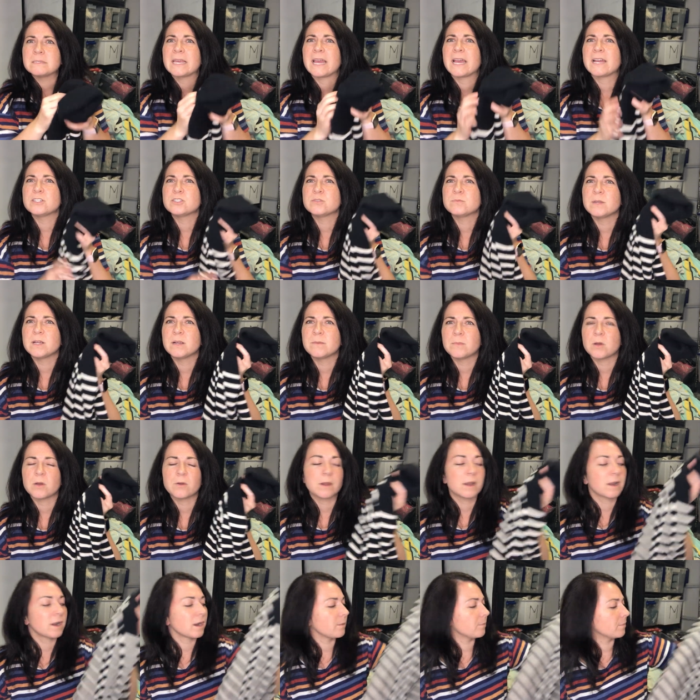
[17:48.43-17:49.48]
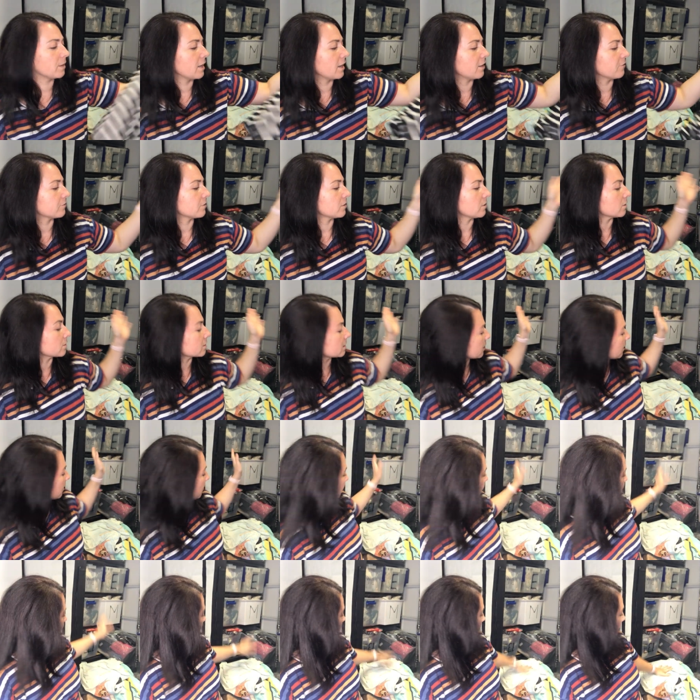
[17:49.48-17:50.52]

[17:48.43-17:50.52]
Cashmere mohair, I'm gonna have to look that up.